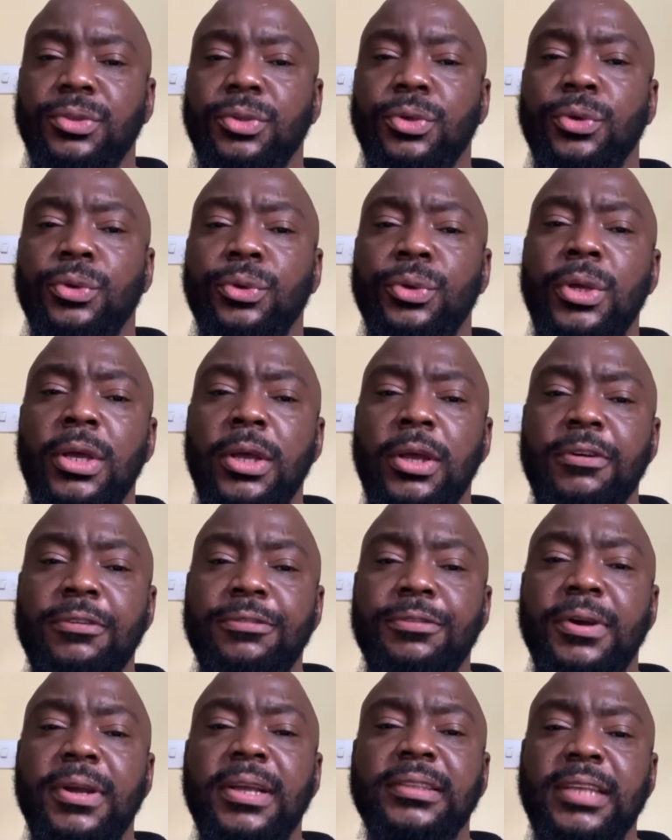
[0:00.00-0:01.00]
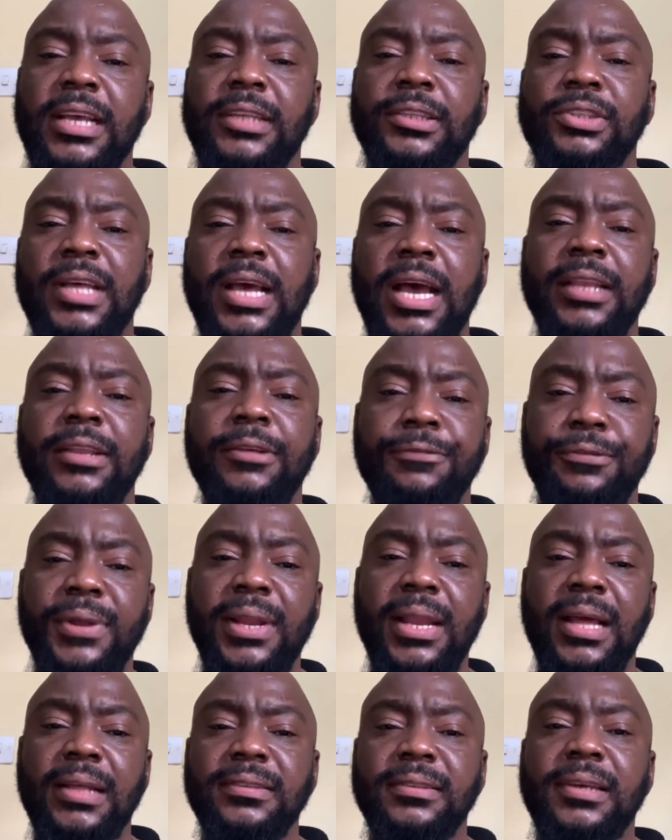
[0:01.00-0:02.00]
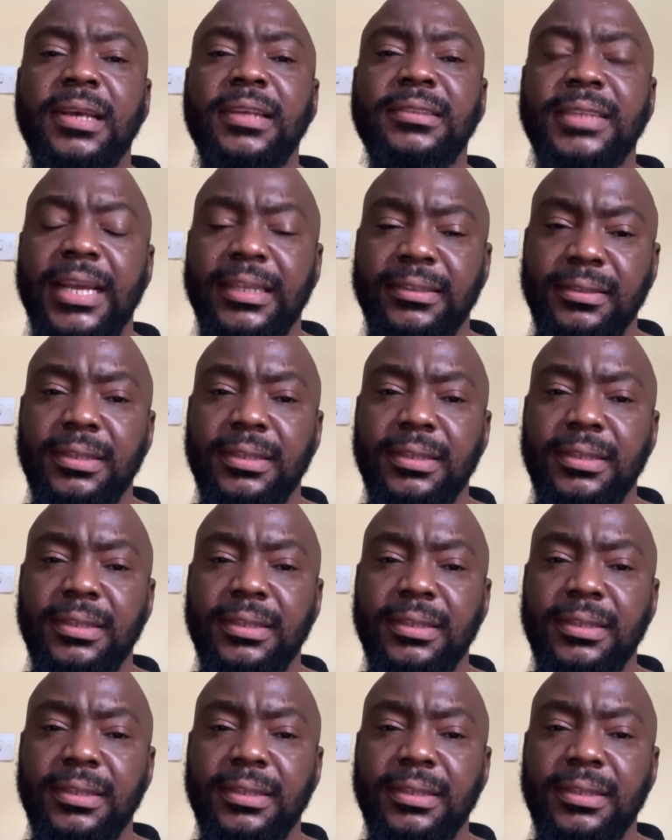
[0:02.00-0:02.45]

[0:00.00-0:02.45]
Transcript: So for instance, are the freelancers